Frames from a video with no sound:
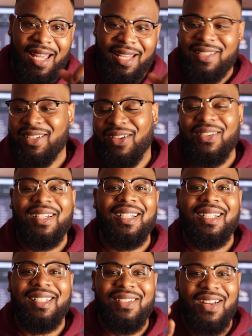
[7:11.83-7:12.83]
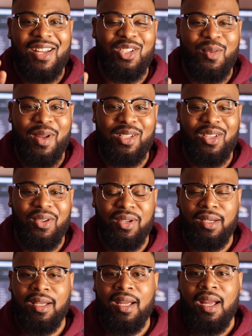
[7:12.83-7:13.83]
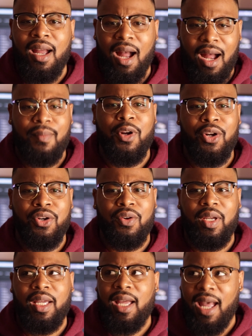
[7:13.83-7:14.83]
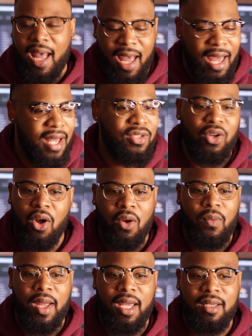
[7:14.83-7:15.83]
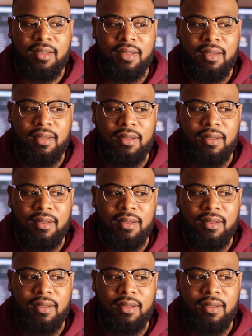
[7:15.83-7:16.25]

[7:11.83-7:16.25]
So you guys know my slogan. I'm hungry, as always.